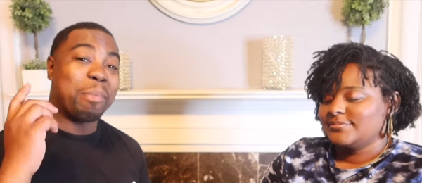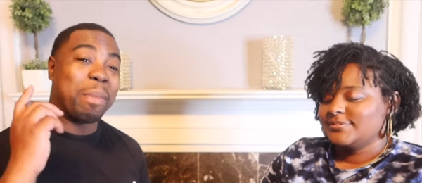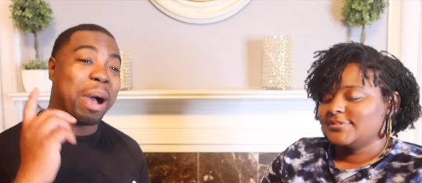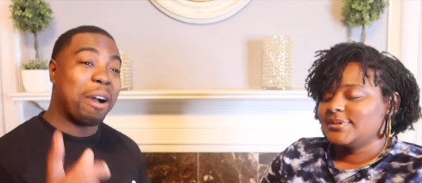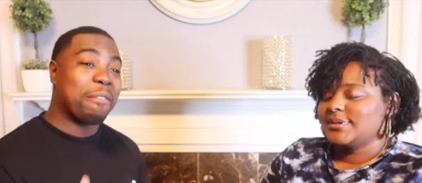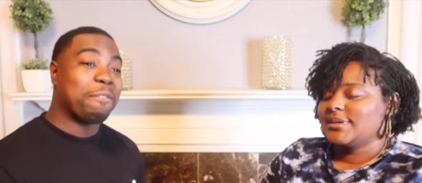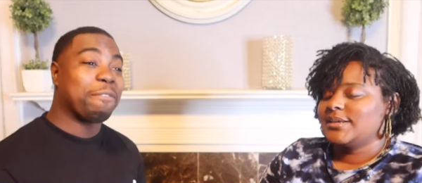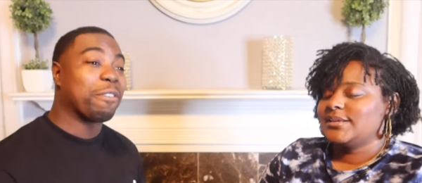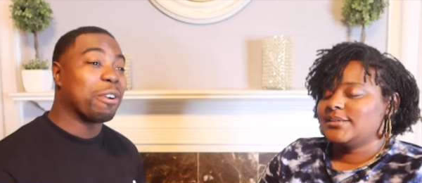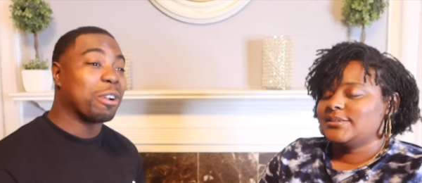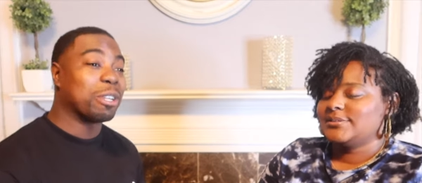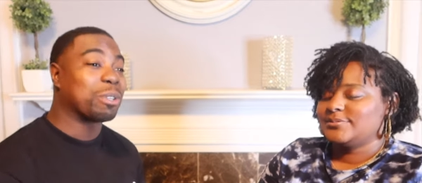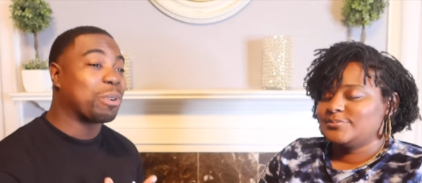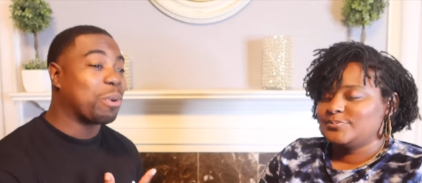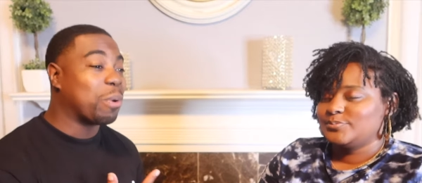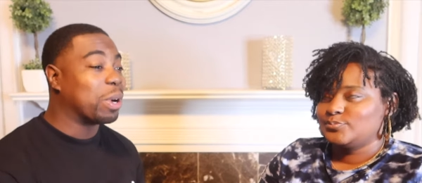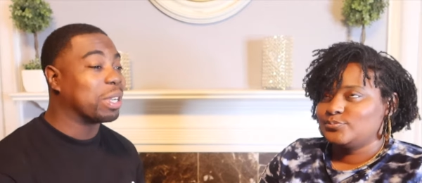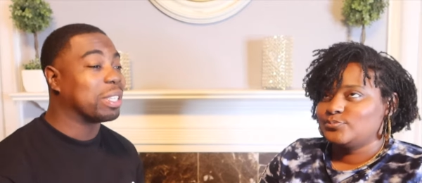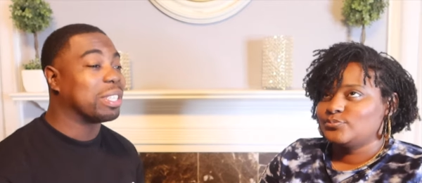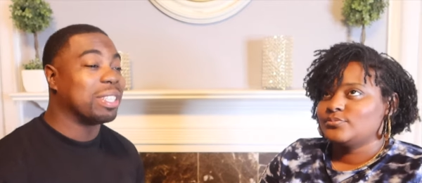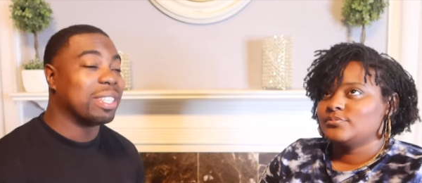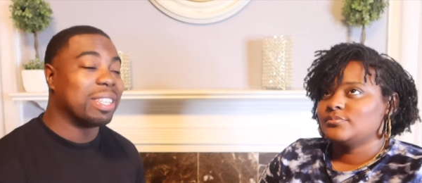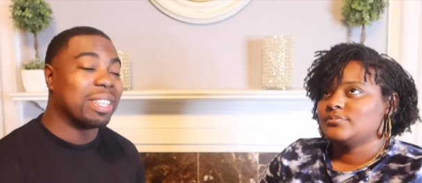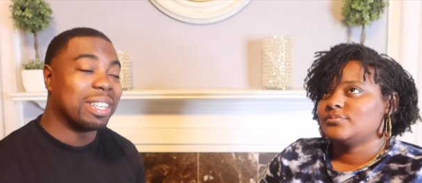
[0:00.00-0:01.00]
Speaker 1: My first
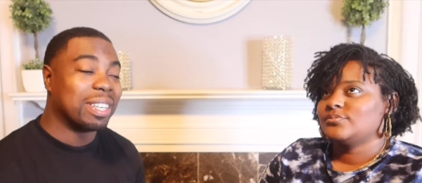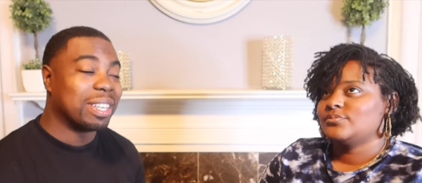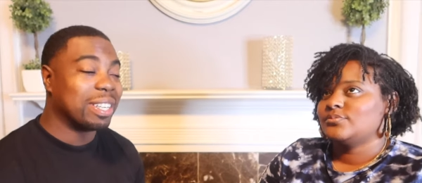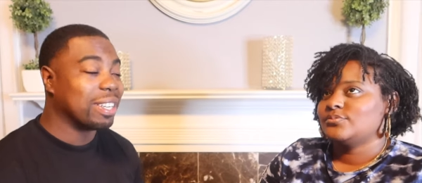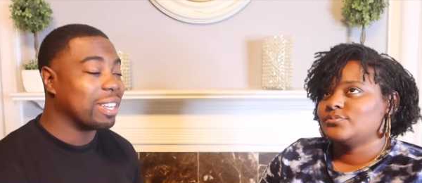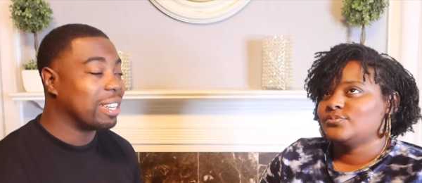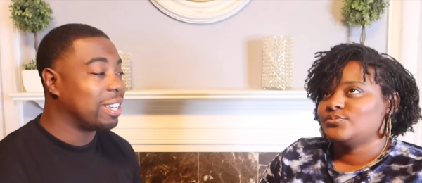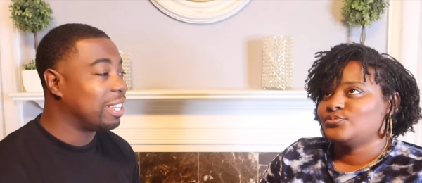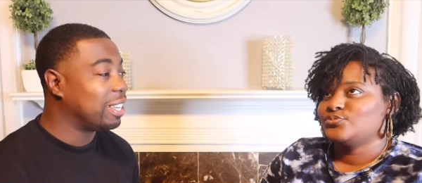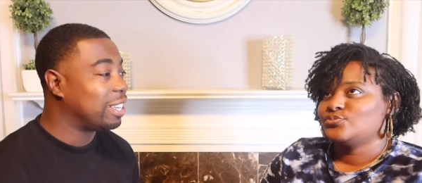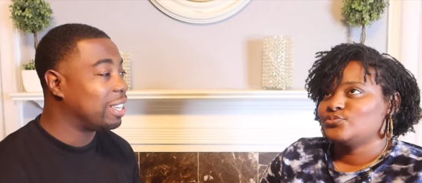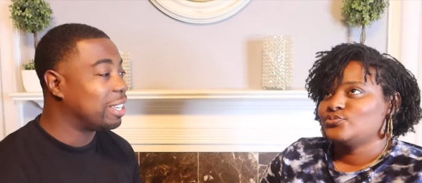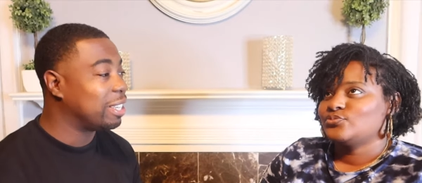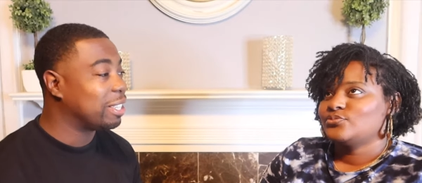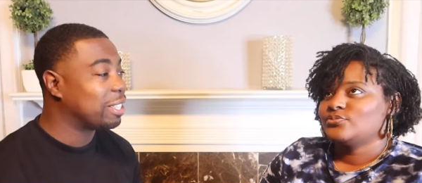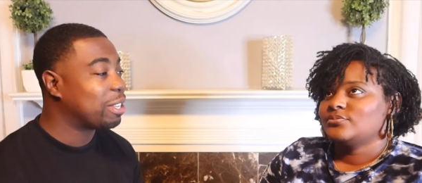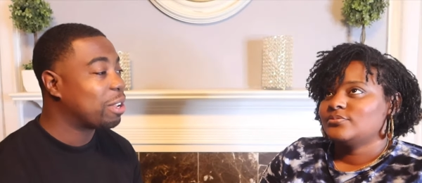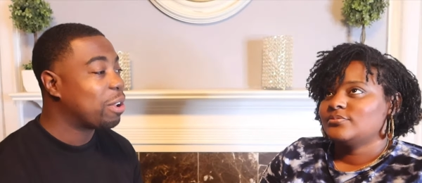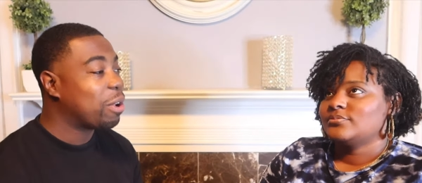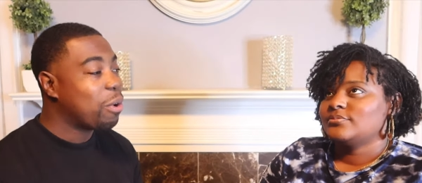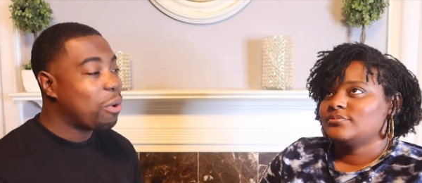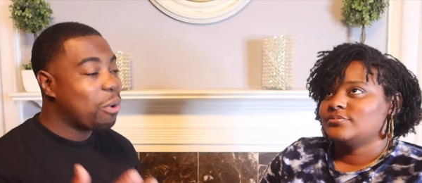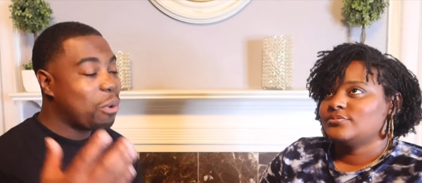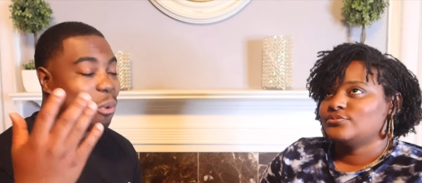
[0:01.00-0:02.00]
question to her is,
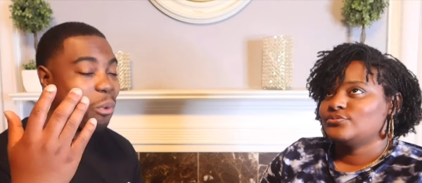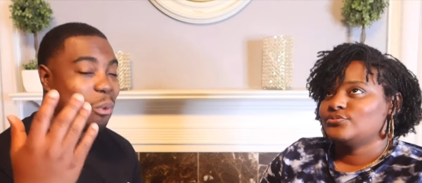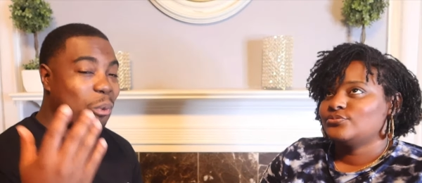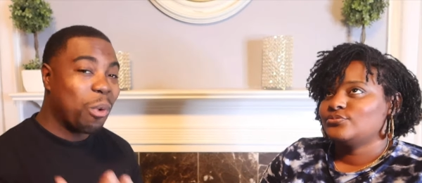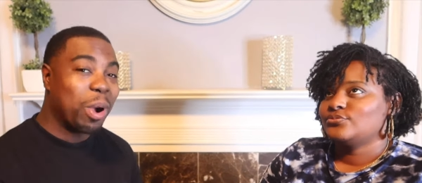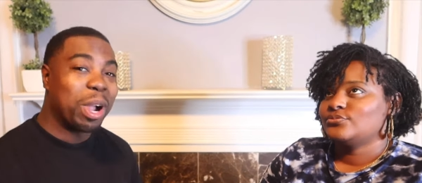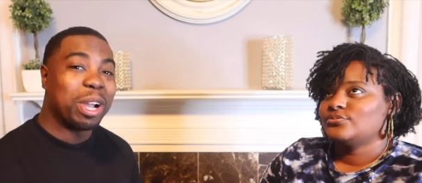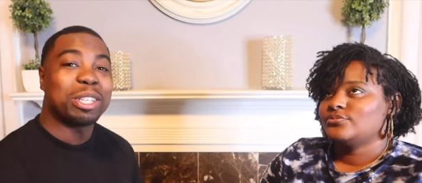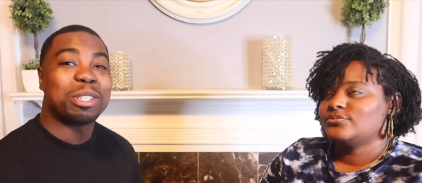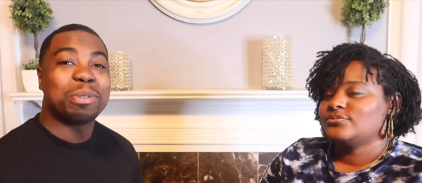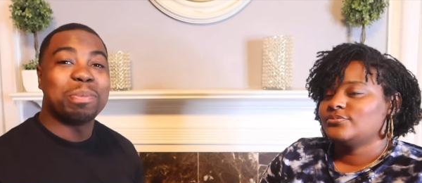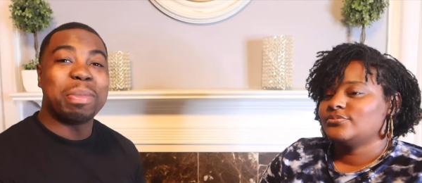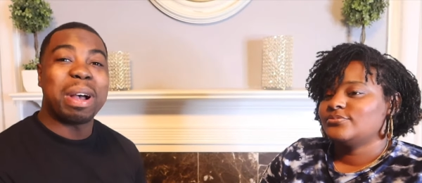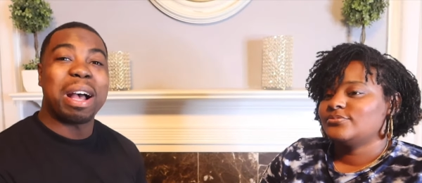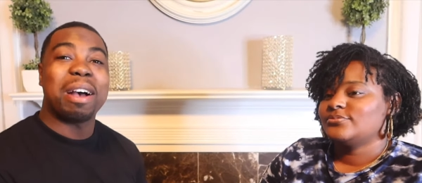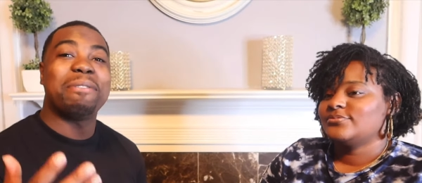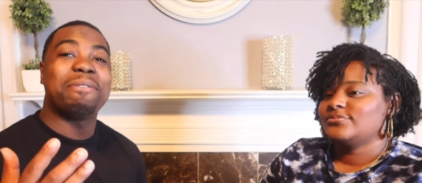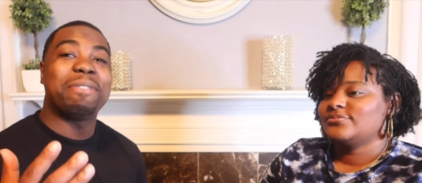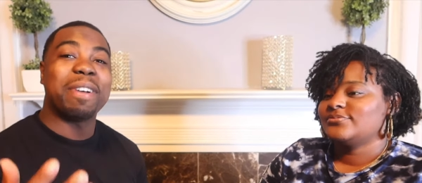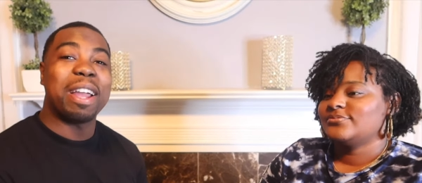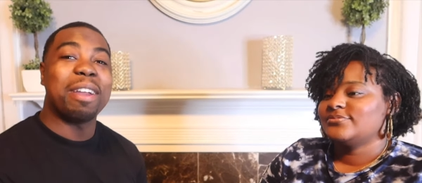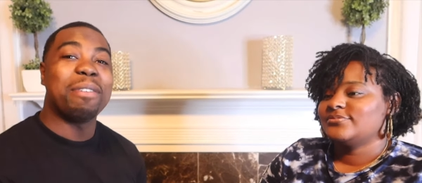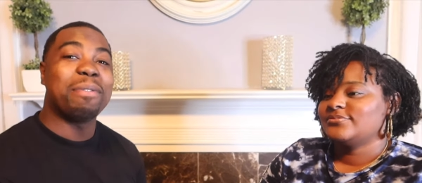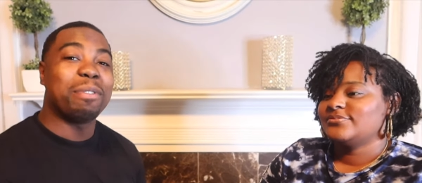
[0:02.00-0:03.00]
what's my
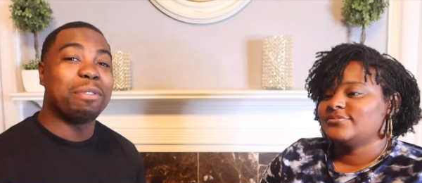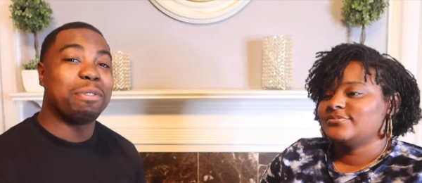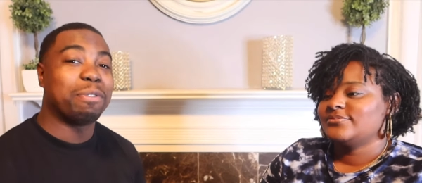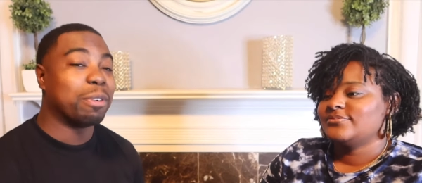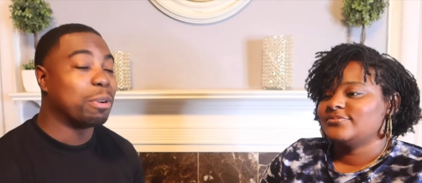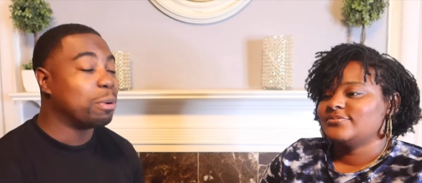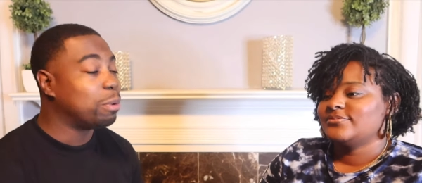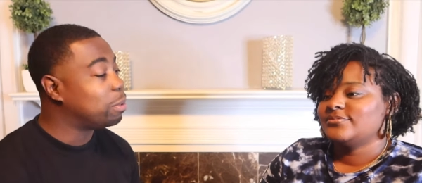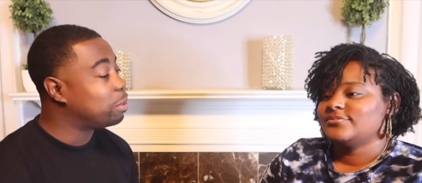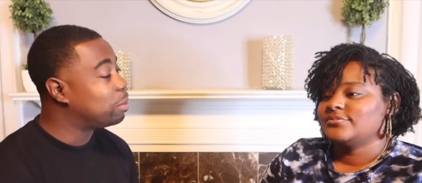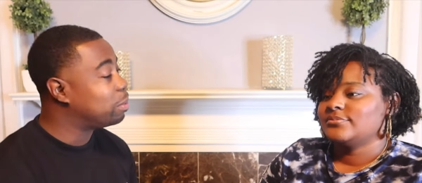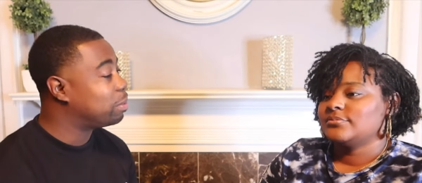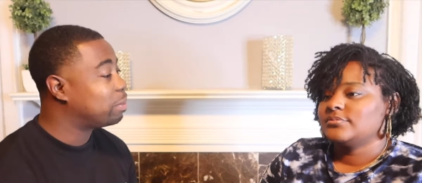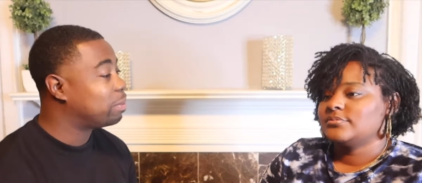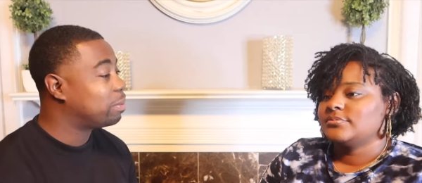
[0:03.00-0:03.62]
favorite food?